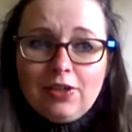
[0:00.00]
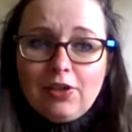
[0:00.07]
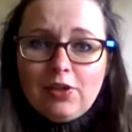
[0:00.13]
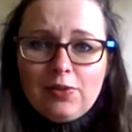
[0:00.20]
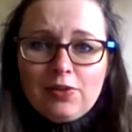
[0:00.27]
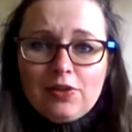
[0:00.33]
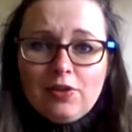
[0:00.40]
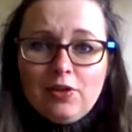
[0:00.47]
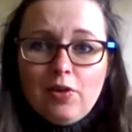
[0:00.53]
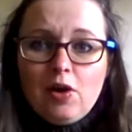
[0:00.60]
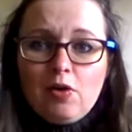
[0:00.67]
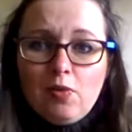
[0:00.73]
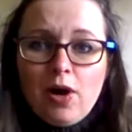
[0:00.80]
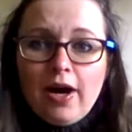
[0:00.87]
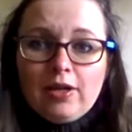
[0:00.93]
know, there was a
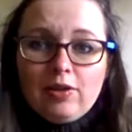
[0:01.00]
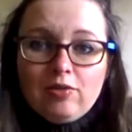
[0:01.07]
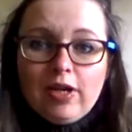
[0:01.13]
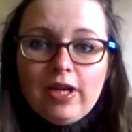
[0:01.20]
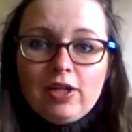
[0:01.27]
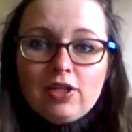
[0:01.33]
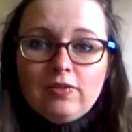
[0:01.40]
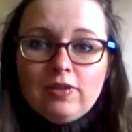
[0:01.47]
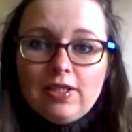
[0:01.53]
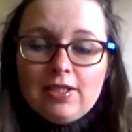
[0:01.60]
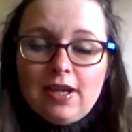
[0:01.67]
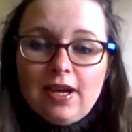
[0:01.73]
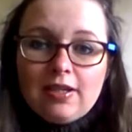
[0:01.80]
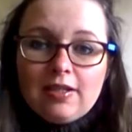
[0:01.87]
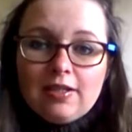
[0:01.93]
wide range of
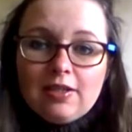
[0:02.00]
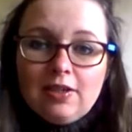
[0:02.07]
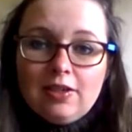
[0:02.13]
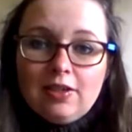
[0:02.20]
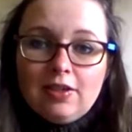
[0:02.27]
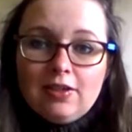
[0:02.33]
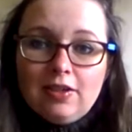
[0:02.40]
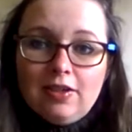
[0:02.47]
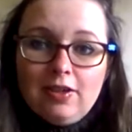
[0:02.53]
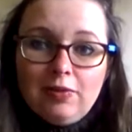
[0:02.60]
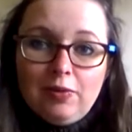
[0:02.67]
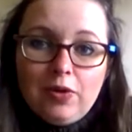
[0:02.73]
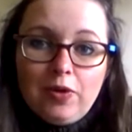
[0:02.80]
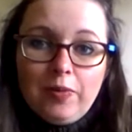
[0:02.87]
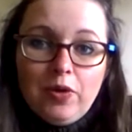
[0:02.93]
designs that they were
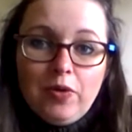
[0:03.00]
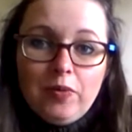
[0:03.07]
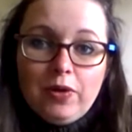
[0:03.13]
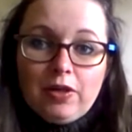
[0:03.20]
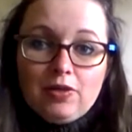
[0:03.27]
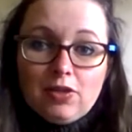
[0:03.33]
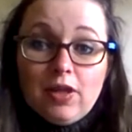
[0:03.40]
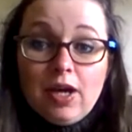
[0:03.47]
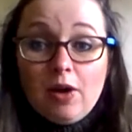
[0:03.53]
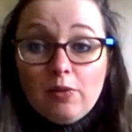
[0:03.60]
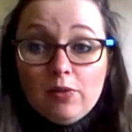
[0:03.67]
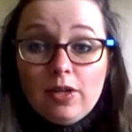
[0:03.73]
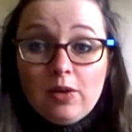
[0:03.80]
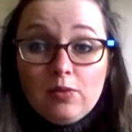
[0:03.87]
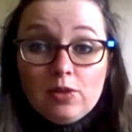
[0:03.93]
coming up with, so
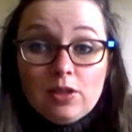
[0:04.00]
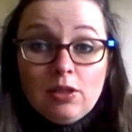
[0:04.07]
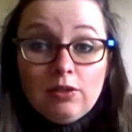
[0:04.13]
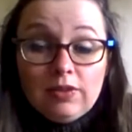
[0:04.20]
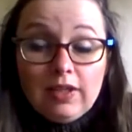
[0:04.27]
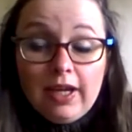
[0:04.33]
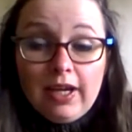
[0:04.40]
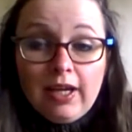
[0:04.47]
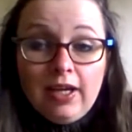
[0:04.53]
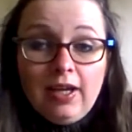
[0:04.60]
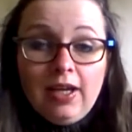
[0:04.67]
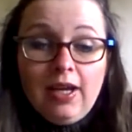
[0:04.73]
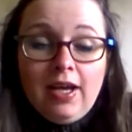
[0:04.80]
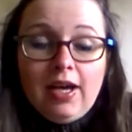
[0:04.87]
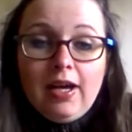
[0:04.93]
that was lovely,
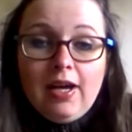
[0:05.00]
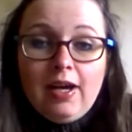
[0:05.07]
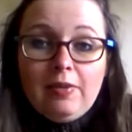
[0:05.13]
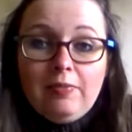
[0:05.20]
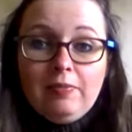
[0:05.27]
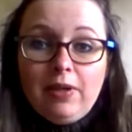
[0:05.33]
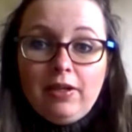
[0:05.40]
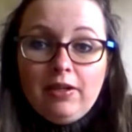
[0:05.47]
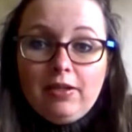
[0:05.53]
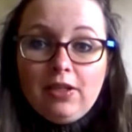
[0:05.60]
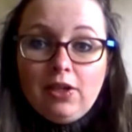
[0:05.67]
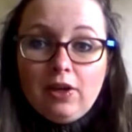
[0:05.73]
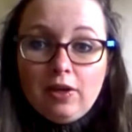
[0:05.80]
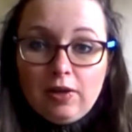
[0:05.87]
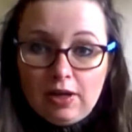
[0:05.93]
and you
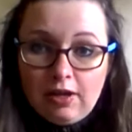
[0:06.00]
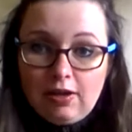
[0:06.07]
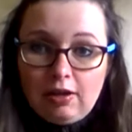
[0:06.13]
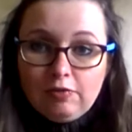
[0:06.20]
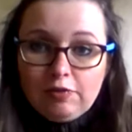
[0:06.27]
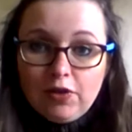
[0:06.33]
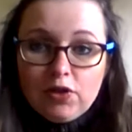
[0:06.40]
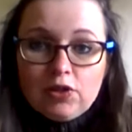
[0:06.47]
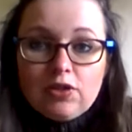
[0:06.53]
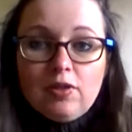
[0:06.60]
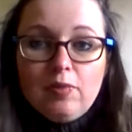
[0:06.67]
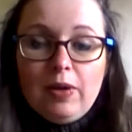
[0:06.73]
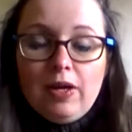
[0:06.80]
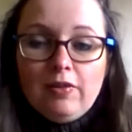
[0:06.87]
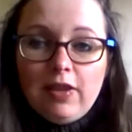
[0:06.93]
know, it fostered a
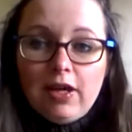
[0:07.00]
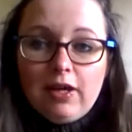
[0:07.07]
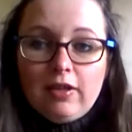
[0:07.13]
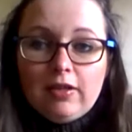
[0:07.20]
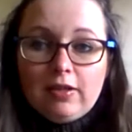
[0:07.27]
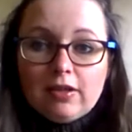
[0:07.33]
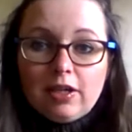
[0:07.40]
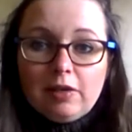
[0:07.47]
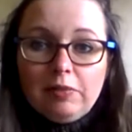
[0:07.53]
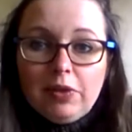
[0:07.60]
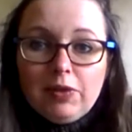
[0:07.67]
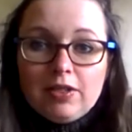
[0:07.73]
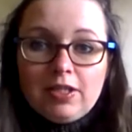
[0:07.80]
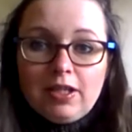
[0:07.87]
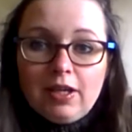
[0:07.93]
bit of that
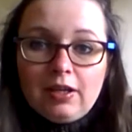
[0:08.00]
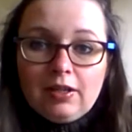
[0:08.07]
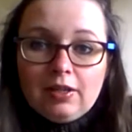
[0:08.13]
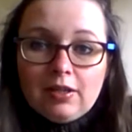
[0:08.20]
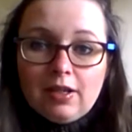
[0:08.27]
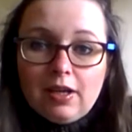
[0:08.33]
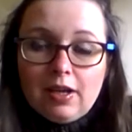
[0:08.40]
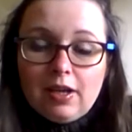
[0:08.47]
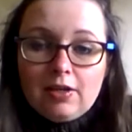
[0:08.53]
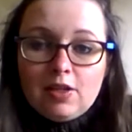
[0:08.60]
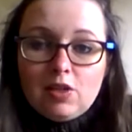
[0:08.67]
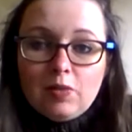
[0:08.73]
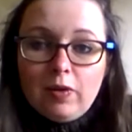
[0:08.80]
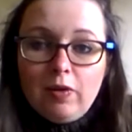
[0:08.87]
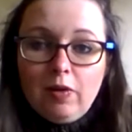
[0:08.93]
community
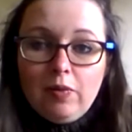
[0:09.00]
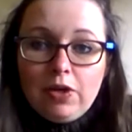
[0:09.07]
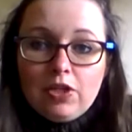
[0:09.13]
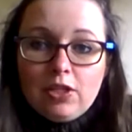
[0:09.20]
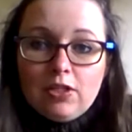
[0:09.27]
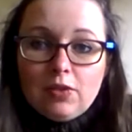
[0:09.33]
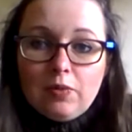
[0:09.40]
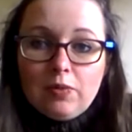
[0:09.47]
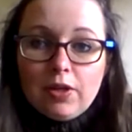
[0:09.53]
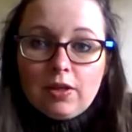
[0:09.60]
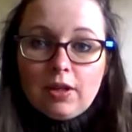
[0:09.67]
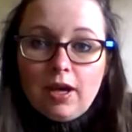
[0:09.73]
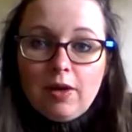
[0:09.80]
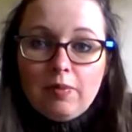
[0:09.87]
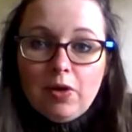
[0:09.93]
spirit, which is something
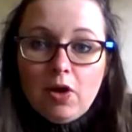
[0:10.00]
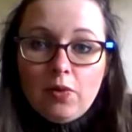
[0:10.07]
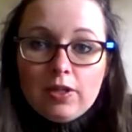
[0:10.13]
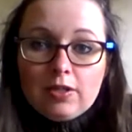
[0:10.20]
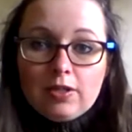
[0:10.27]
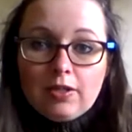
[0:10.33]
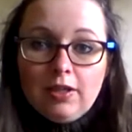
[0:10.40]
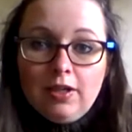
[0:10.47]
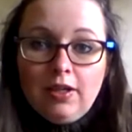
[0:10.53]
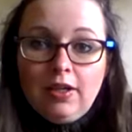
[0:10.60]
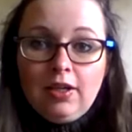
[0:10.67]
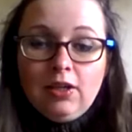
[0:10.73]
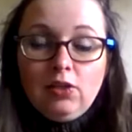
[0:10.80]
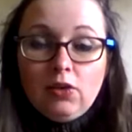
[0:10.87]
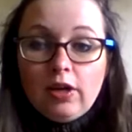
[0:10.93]
that I'm always
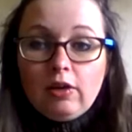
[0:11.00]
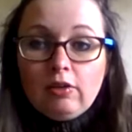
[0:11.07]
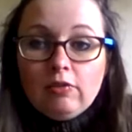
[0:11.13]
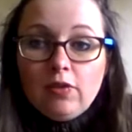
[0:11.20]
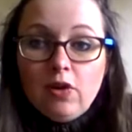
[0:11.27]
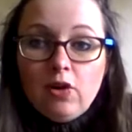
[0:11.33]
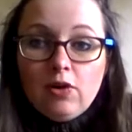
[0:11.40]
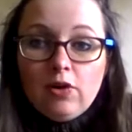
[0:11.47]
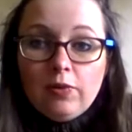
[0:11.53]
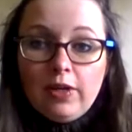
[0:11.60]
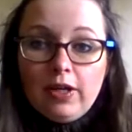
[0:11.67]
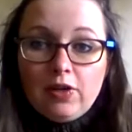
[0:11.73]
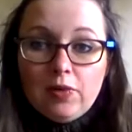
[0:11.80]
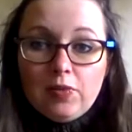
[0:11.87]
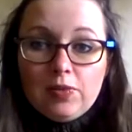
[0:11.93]
looking for when
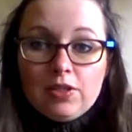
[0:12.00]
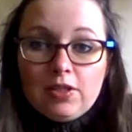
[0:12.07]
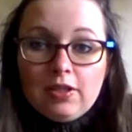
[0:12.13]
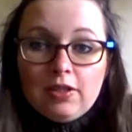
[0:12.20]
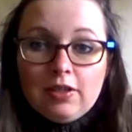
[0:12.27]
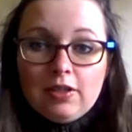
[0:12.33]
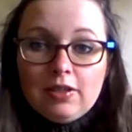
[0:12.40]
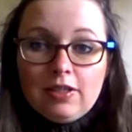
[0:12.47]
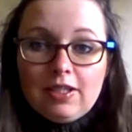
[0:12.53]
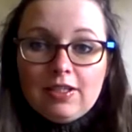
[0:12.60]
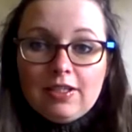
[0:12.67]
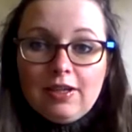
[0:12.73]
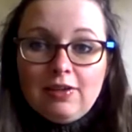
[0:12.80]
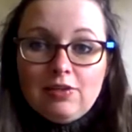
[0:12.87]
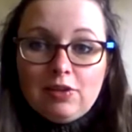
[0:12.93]
it comes to
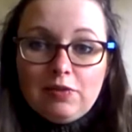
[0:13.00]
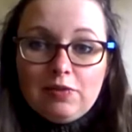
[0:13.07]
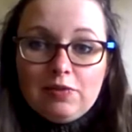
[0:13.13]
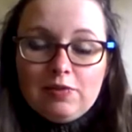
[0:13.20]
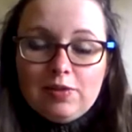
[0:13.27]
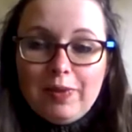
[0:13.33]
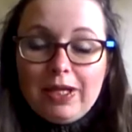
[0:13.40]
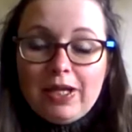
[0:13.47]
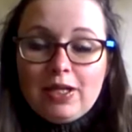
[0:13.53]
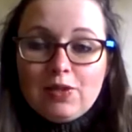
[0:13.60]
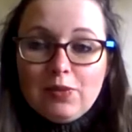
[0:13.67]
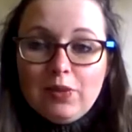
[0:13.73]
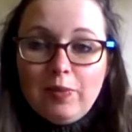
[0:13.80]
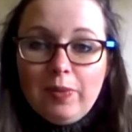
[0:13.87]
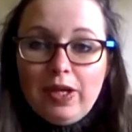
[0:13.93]
knitting. So speaking to
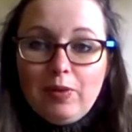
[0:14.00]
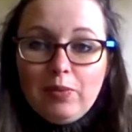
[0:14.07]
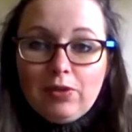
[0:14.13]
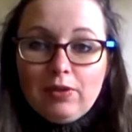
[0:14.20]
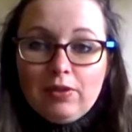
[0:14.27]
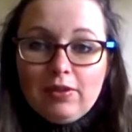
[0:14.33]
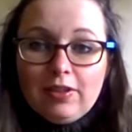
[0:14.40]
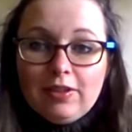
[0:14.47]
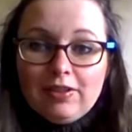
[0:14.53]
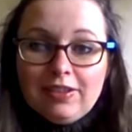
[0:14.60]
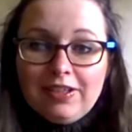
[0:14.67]
other people that